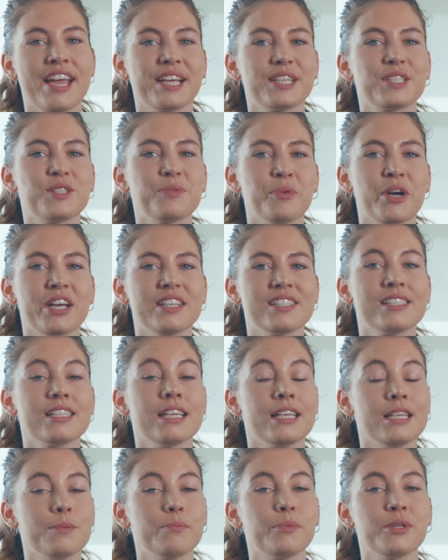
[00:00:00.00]
expressed
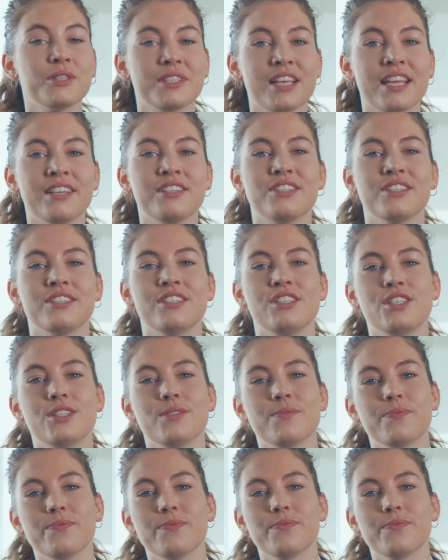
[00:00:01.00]
in percentage.